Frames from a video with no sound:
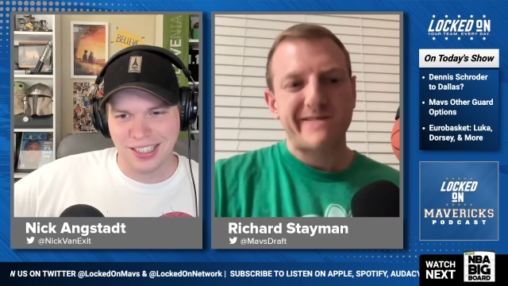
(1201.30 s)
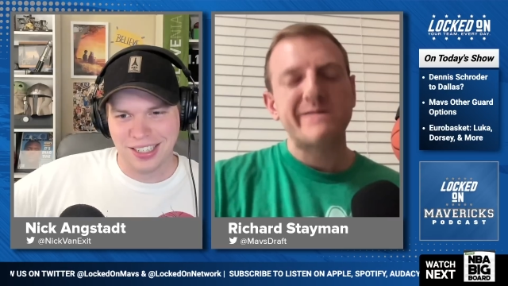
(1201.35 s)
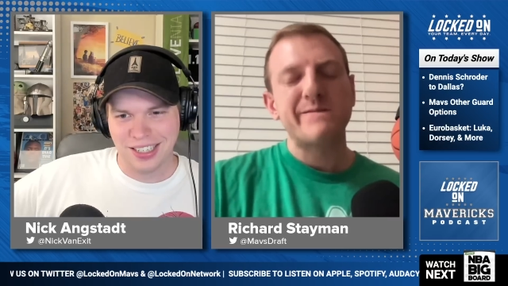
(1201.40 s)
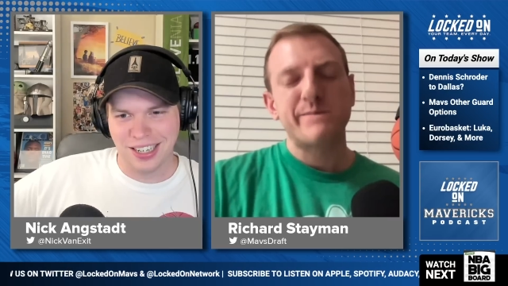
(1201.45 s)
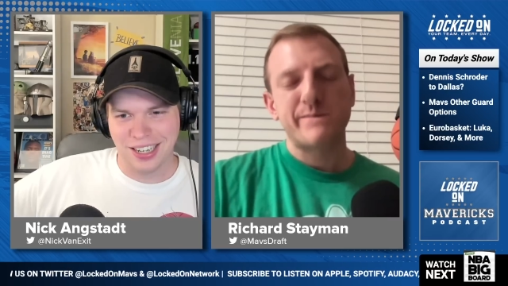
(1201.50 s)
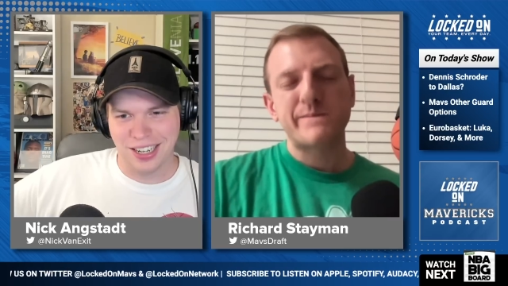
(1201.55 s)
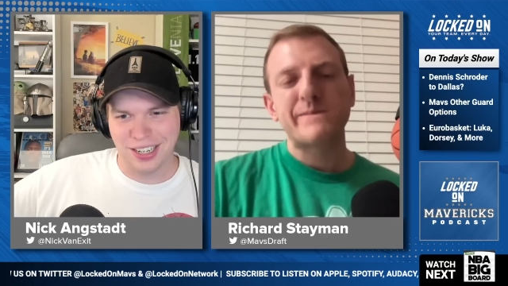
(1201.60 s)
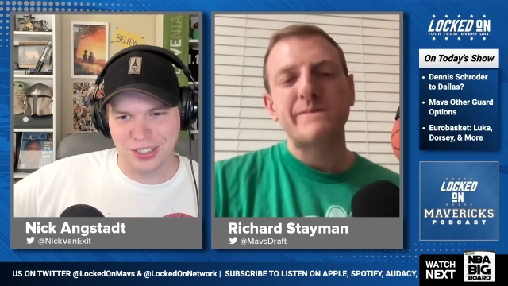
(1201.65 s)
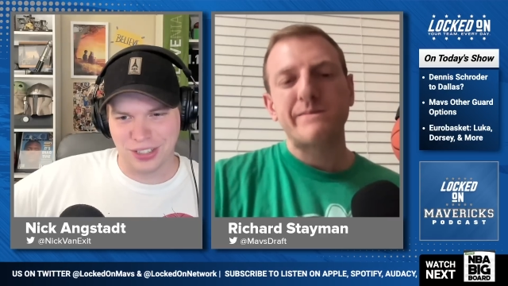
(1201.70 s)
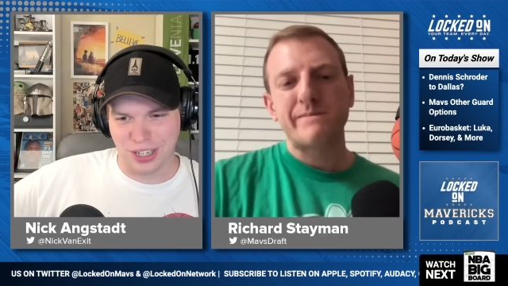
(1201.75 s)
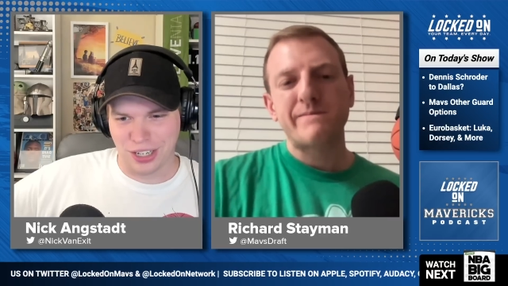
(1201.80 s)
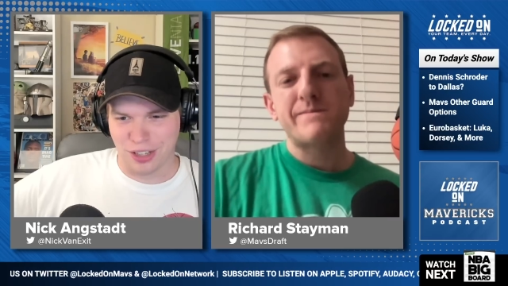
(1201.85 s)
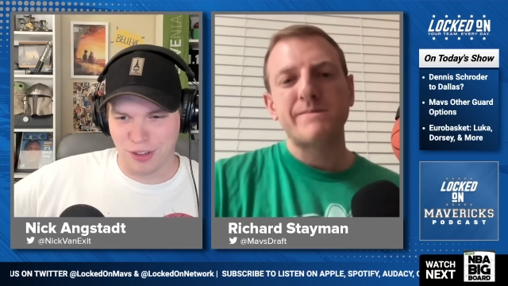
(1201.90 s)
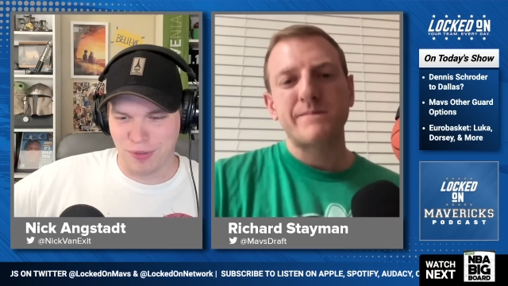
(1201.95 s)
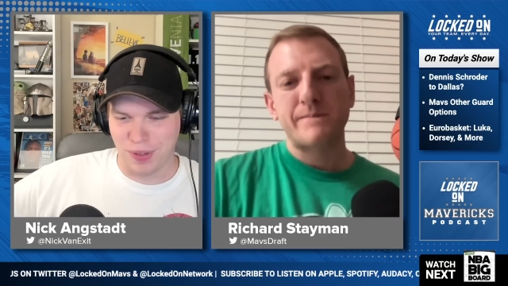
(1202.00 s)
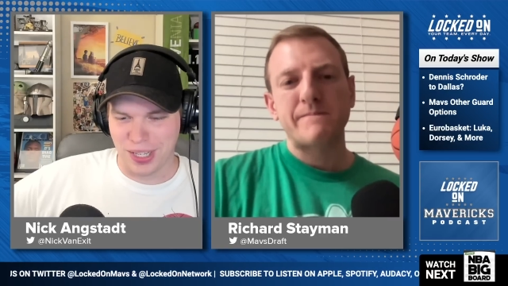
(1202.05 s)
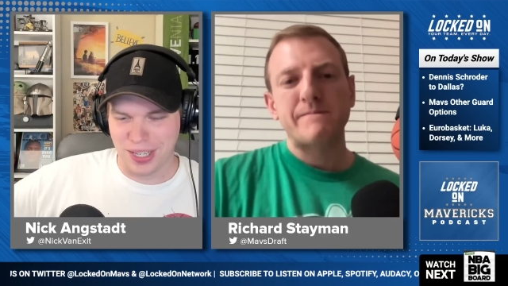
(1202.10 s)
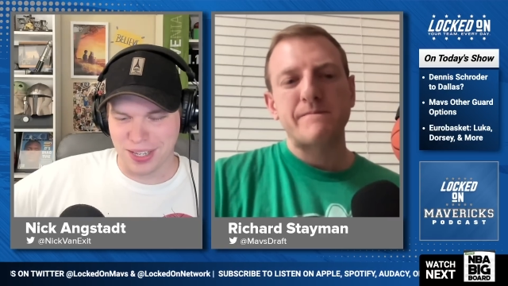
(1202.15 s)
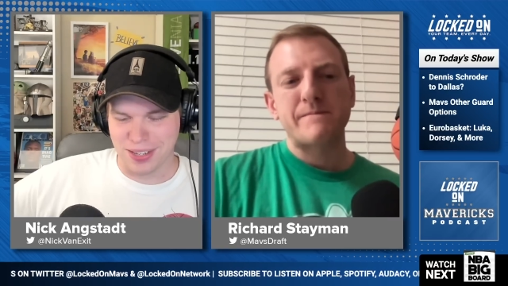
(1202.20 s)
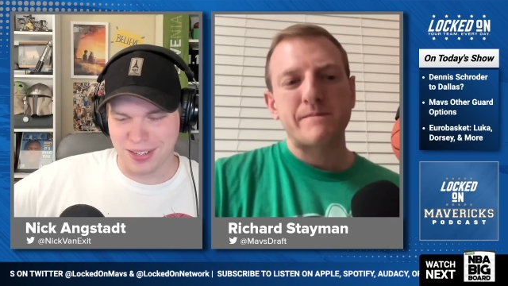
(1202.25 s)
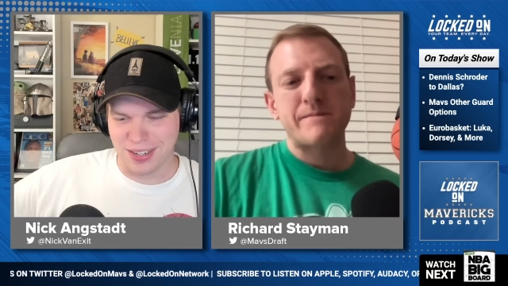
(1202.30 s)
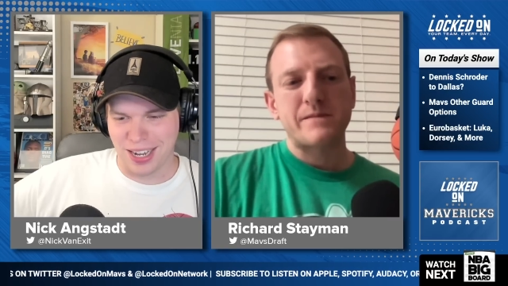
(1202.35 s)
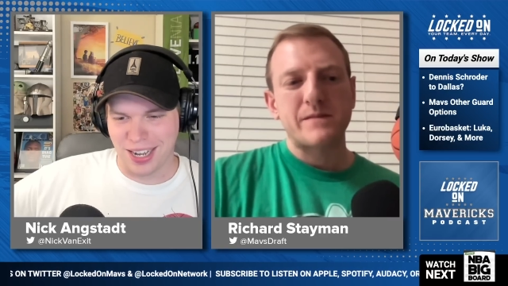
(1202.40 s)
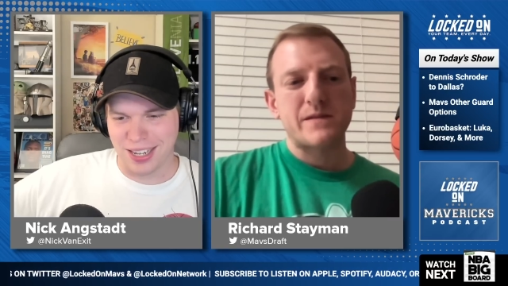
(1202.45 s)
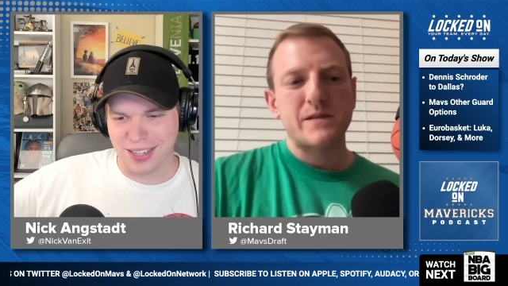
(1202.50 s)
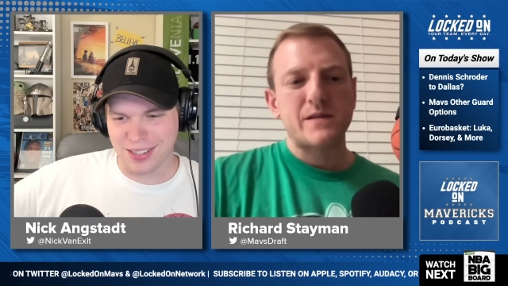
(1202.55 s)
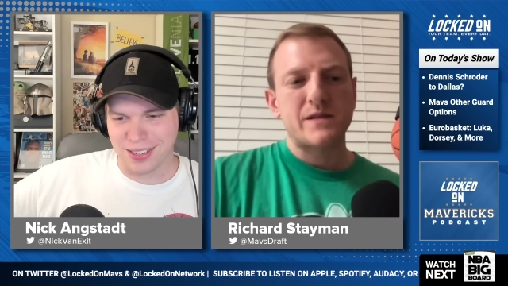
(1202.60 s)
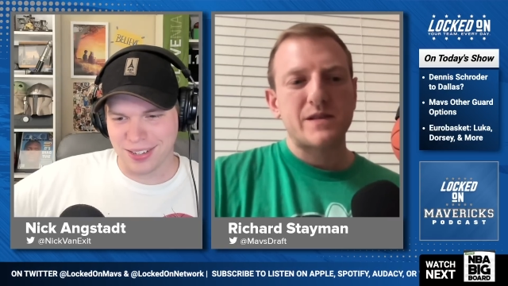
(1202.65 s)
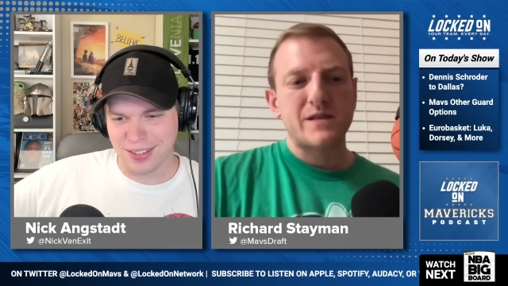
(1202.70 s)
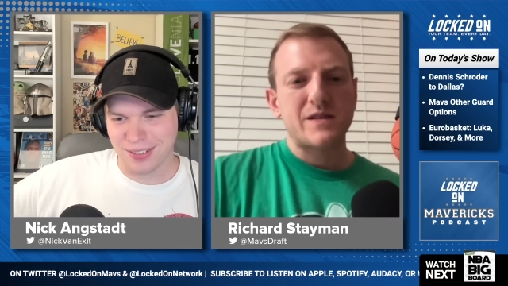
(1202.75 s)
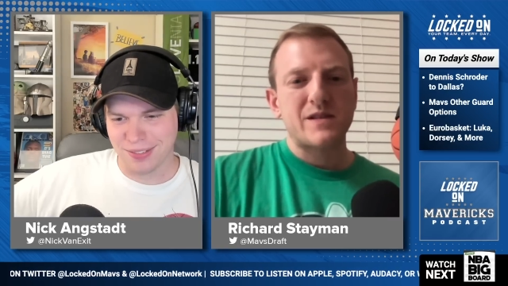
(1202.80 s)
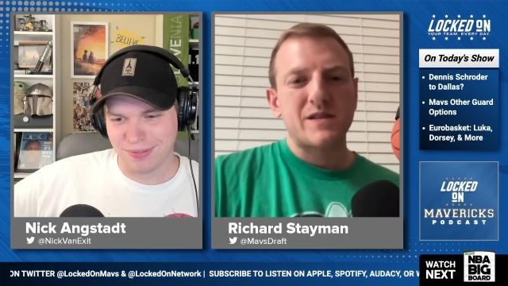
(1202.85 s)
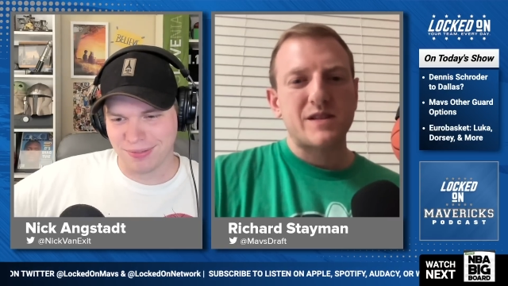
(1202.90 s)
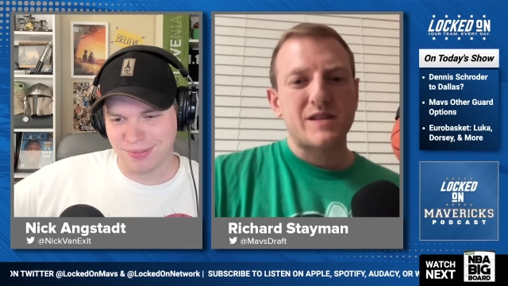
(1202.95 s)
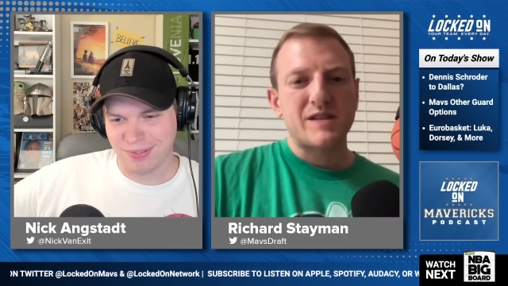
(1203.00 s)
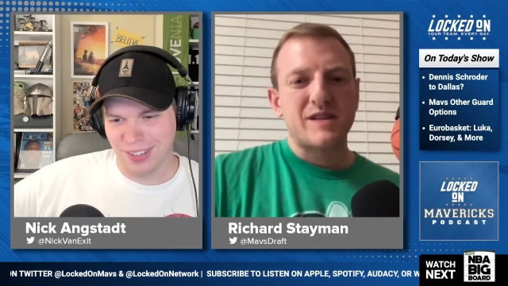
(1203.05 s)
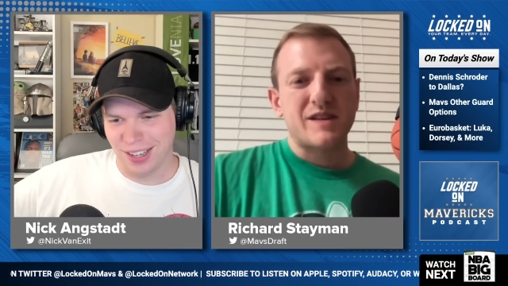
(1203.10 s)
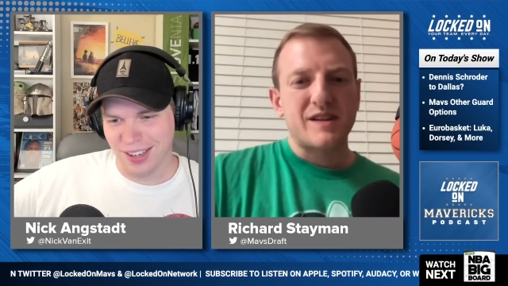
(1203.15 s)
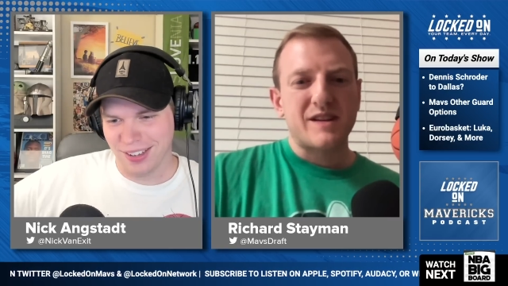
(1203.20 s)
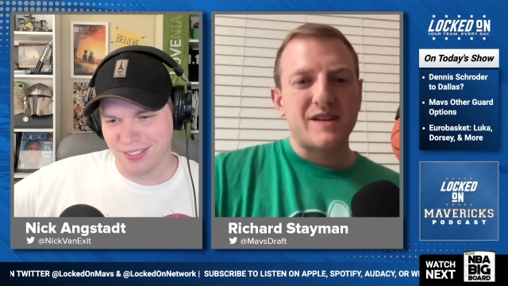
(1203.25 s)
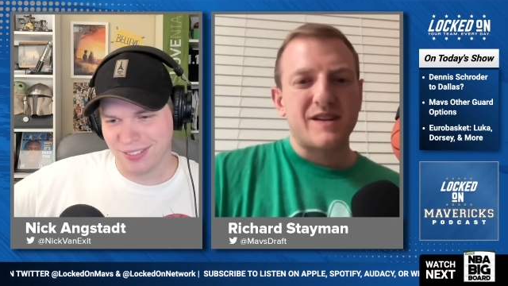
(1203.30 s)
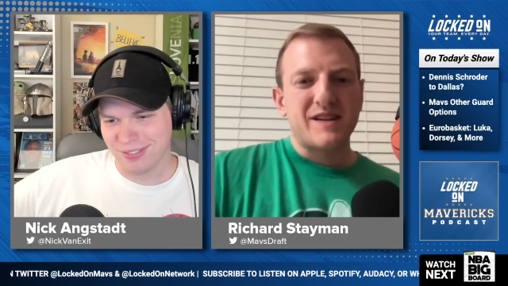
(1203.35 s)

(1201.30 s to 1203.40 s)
Speaker 1: uh, Gian Clavell is not. So yeah,